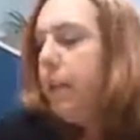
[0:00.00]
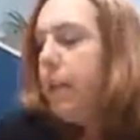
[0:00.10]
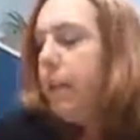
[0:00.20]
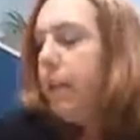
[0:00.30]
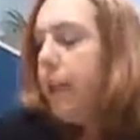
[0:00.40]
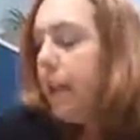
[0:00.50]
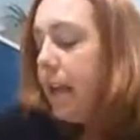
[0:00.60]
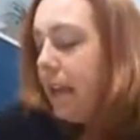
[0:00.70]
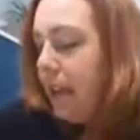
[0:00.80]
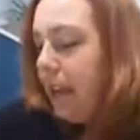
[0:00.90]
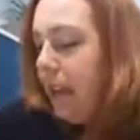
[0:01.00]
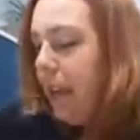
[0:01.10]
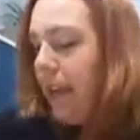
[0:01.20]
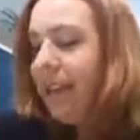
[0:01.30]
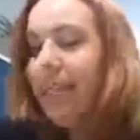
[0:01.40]
And then
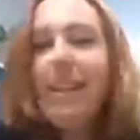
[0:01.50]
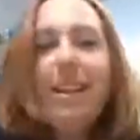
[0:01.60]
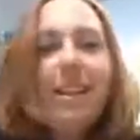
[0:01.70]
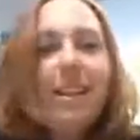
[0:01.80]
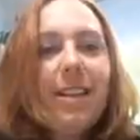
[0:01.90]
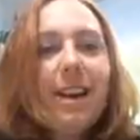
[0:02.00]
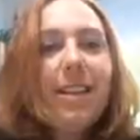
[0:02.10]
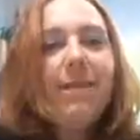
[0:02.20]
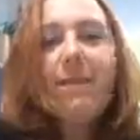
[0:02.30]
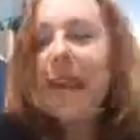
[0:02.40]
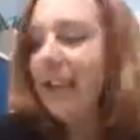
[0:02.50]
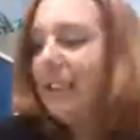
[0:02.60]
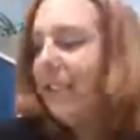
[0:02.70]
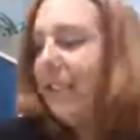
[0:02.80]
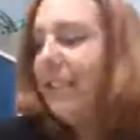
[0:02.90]
my third
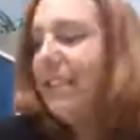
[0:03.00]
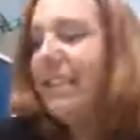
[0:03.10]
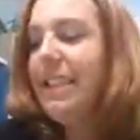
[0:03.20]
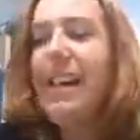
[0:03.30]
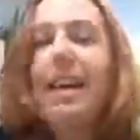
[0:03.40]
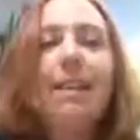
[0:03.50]
artifact is